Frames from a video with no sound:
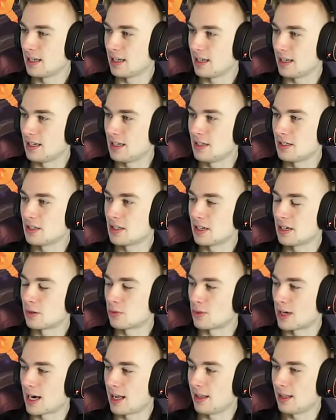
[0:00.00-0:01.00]
He's gonna
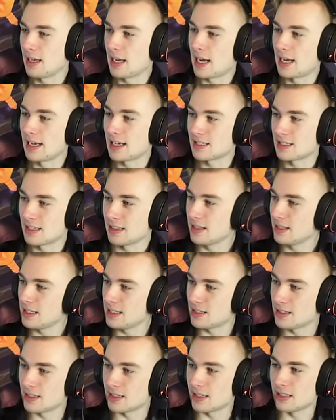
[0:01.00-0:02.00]
rally. I guess at
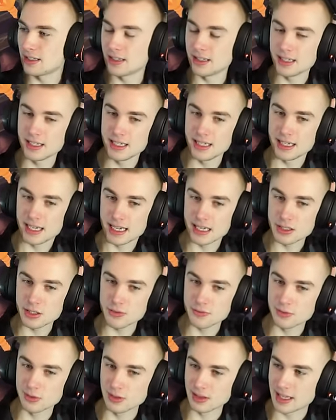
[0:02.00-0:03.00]
least he hits
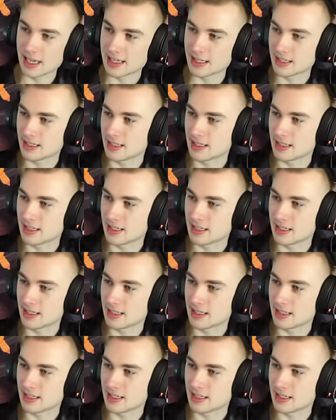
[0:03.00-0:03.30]
for less